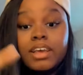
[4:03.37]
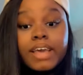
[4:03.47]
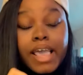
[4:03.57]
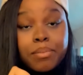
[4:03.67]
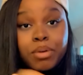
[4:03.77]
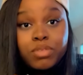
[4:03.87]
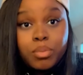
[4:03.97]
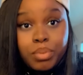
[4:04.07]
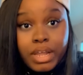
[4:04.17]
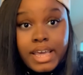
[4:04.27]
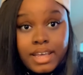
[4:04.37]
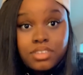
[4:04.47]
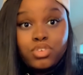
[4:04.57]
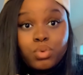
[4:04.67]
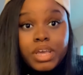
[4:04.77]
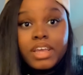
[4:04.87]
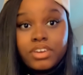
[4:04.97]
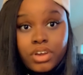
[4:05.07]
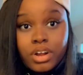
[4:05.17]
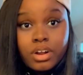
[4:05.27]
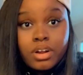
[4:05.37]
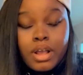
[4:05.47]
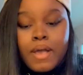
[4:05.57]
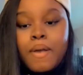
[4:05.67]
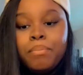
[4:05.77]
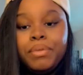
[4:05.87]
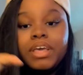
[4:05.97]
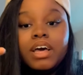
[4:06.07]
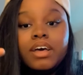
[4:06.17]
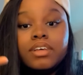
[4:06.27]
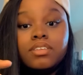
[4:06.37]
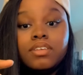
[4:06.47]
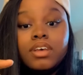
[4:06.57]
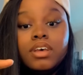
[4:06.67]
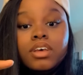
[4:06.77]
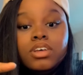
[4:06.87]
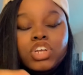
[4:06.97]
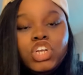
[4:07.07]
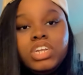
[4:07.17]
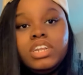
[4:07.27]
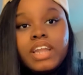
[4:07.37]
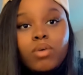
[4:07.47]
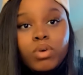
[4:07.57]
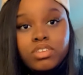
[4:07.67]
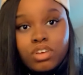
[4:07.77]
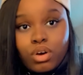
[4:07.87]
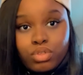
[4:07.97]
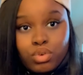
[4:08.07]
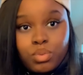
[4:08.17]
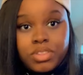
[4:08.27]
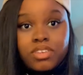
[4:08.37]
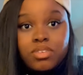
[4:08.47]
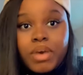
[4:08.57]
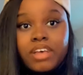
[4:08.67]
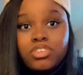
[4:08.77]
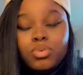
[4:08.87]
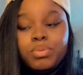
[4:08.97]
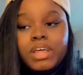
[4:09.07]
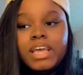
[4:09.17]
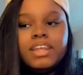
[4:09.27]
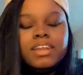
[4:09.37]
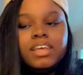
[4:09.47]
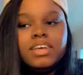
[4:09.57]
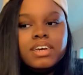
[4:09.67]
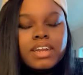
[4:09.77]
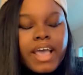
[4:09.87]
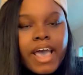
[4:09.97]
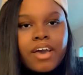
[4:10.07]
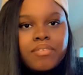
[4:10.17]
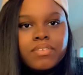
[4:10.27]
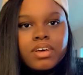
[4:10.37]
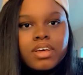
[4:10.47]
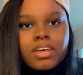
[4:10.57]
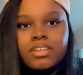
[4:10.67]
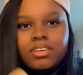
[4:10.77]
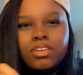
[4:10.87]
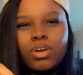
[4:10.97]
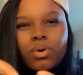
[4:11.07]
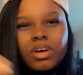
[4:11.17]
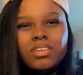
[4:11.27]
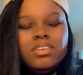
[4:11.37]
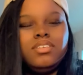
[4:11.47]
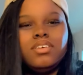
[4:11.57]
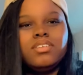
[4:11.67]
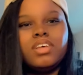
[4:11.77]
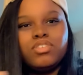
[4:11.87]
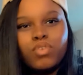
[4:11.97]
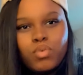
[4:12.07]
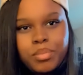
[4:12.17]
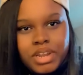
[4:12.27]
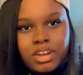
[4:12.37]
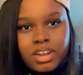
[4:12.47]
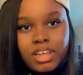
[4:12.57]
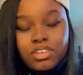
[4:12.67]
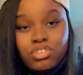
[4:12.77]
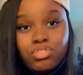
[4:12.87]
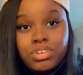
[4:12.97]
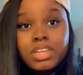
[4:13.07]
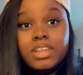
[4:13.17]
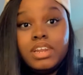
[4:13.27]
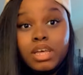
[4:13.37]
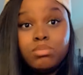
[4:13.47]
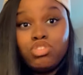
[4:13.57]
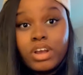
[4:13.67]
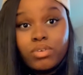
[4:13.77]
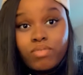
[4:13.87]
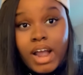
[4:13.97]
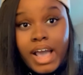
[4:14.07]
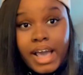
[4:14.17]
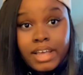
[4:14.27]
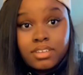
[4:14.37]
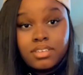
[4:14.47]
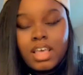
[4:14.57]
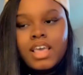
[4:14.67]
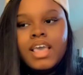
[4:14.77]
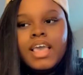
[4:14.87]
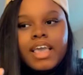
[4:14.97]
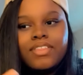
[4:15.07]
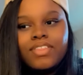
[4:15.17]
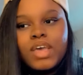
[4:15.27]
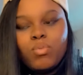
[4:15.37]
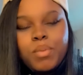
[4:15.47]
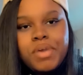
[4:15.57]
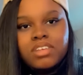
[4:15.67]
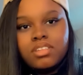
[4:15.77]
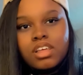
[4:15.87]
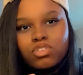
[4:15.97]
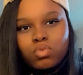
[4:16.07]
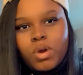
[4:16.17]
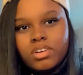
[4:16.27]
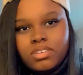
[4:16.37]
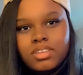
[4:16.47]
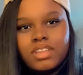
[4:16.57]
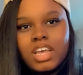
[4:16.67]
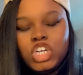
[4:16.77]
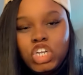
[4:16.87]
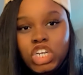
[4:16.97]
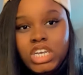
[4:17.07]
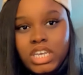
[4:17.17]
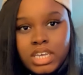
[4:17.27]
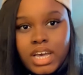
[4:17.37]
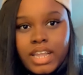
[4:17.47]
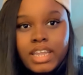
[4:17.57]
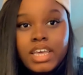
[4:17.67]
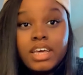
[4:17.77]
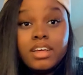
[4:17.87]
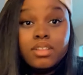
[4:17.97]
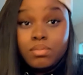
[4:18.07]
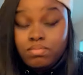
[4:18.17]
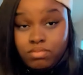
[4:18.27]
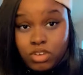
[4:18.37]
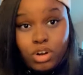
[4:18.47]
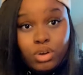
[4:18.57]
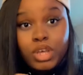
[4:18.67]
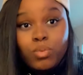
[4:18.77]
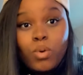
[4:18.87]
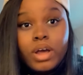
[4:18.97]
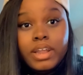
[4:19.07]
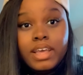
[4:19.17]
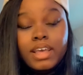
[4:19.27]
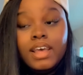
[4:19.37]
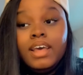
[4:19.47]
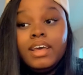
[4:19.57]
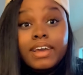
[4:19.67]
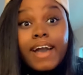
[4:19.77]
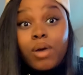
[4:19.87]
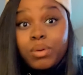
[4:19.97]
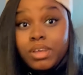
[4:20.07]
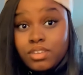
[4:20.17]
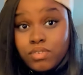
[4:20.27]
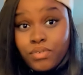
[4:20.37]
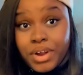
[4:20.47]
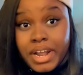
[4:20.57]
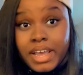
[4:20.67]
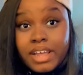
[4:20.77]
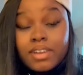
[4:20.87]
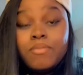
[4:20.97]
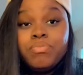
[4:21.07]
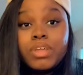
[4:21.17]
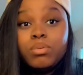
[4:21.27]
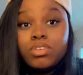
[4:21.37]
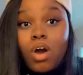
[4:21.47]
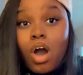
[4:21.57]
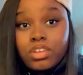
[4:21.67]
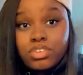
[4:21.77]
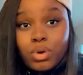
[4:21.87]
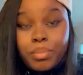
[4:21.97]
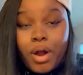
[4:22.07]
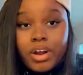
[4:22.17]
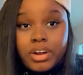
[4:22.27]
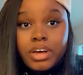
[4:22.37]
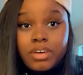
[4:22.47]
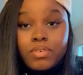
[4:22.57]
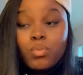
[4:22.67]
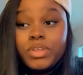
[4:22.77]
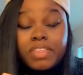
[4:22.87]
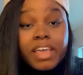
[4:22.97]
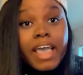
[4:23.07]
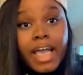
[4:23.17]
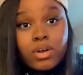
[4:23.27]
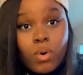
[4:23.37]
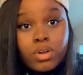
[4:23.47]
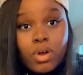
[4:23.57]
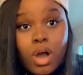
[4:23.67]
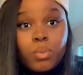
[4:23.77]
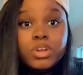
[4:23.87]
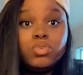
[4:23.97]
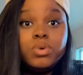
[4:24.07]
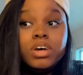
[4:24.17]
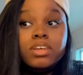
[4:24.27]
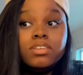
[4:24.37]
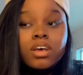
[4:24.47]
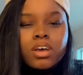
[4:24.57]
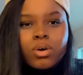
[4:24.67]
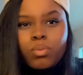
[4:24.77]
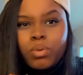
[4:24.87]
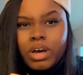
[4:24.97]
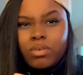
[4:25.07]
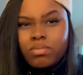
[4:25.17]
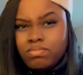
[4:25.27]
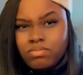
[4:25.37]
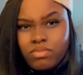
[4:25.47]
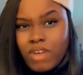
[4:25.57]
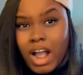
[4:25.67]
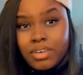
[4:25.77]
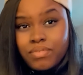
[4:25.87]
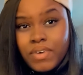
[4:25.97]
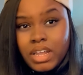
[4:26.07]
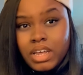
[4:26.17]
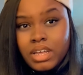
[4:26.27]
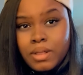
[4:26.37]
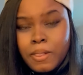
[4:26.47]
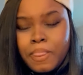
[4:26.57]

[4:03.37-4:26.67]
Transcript: came up with a plan to end her because she did not want to go through with his master plan, and he couldn't have, you know, a successful woman in an industry and then him try to rise. And then what makes things worse is that she, Aaliyah, the girl he wanted, got with his friend that was also a part of what they had going on, which was, what, Rockefeller?